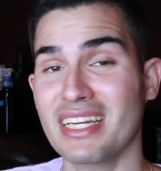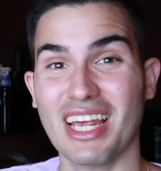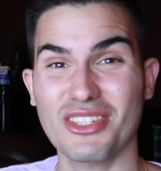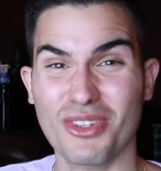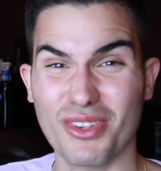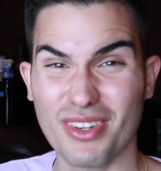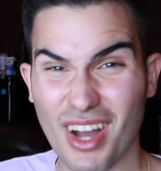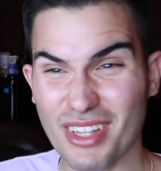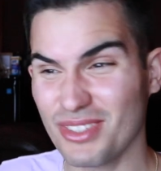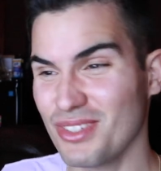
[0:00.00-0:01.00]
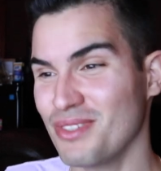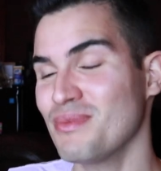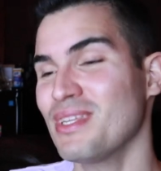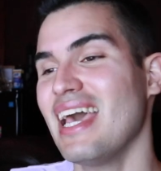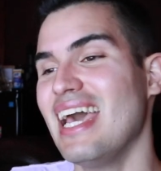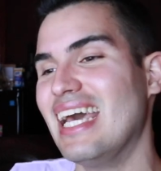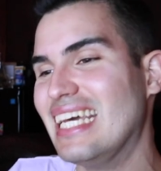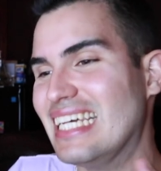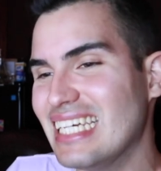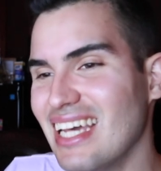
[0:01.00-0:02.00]
national costumes,
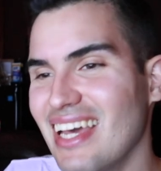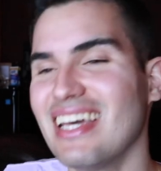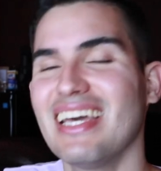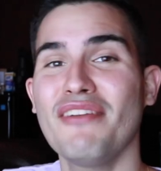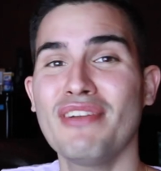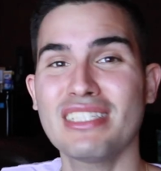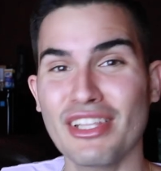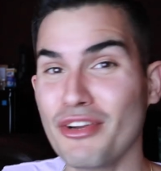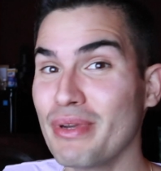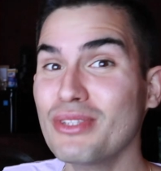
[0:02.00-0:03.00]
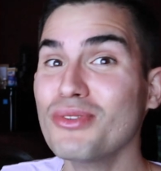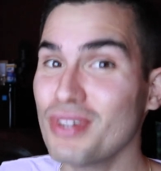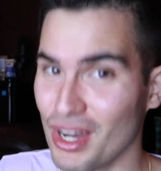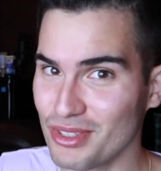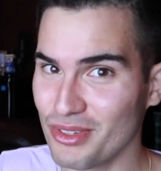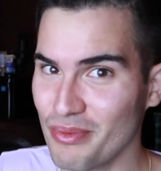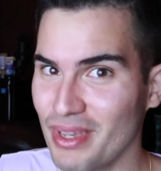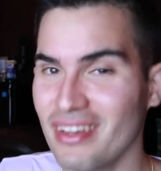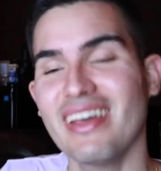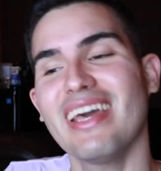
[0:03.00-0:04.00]
if it's a little bit too
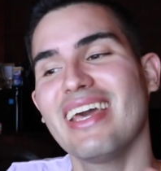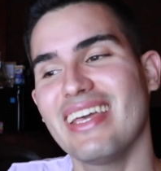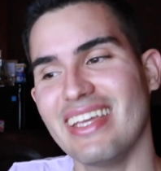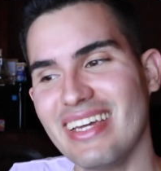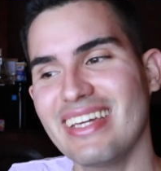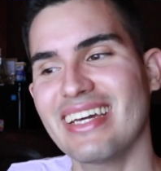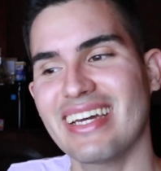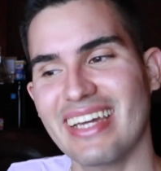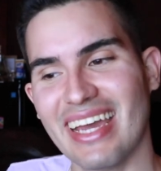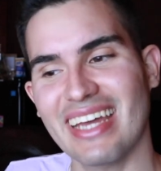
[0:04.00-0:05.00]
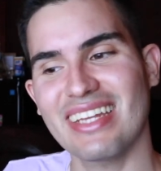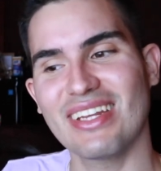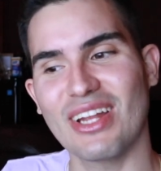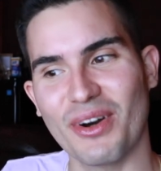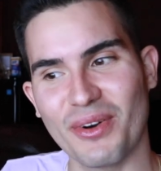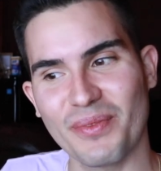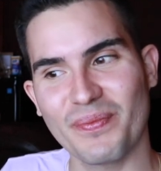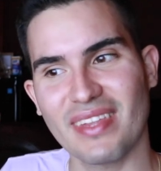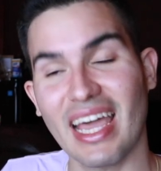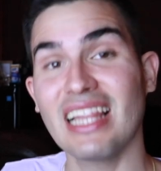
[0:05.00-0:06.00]
costumey, it can get, you know,
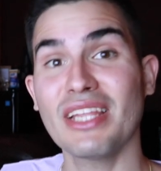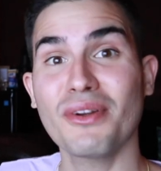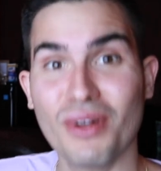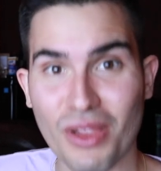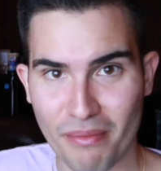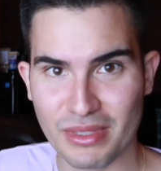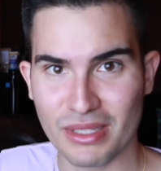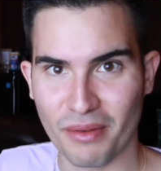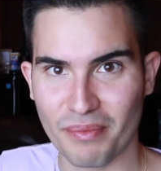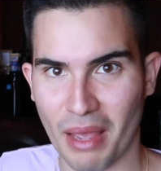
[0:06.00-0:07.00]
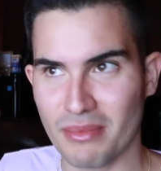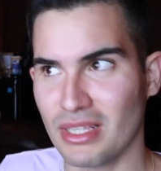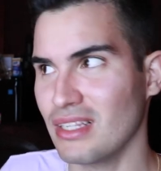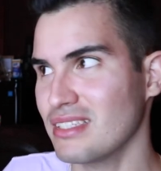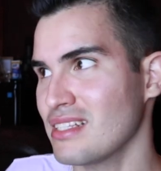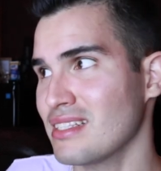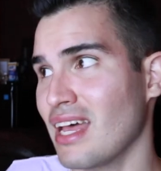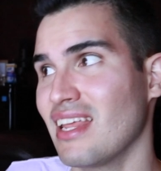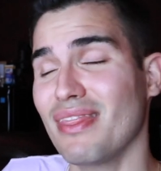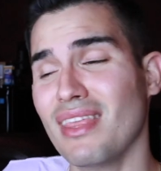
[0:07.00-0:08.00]
a little clumsy sometimes, in the sense
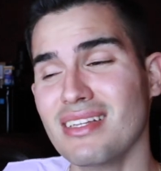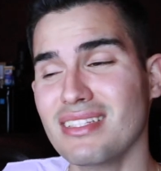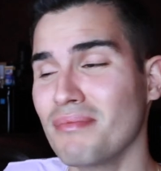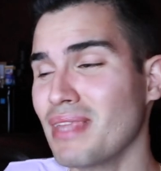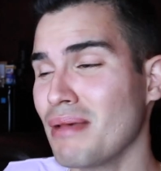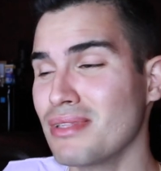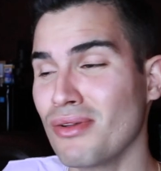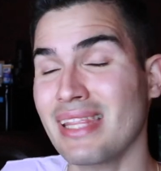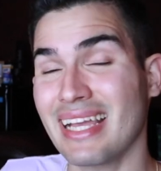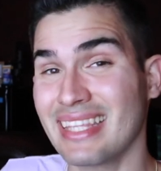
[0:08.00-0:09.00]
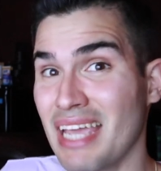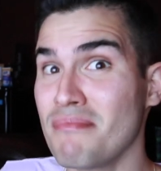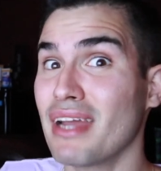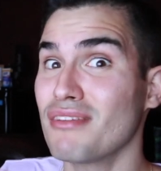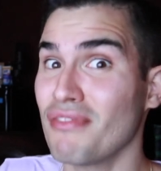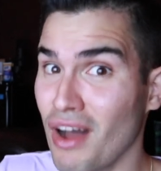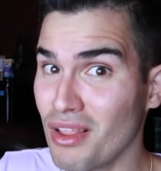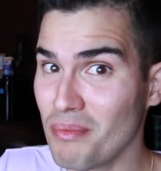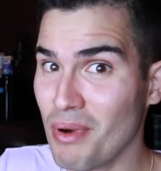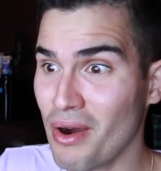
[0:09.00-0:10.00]
that things sometimes look like they might
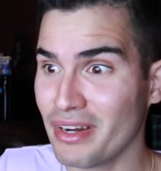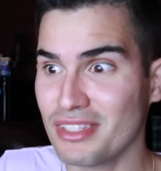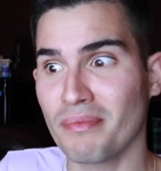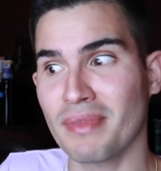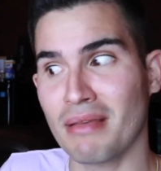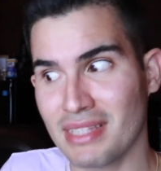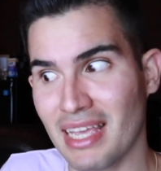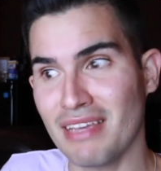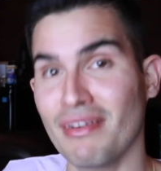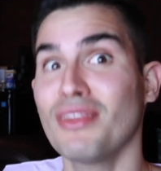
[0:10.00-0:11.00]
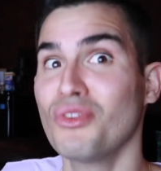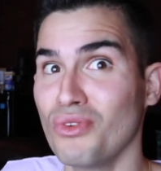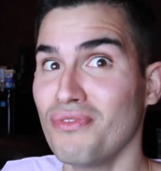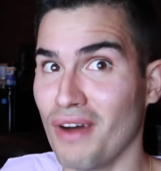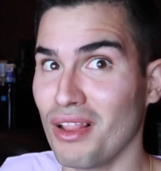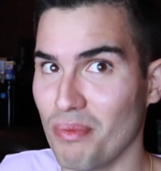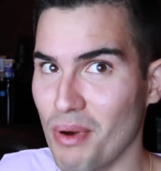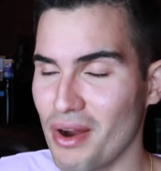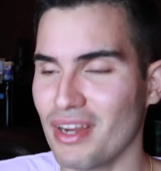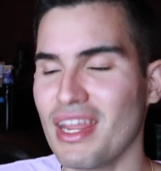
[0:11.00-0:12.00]
fall apart, sometimes they even do fall
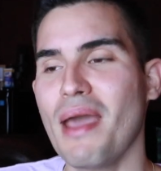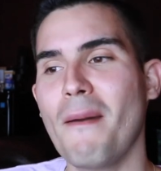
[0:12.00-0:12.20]
apart.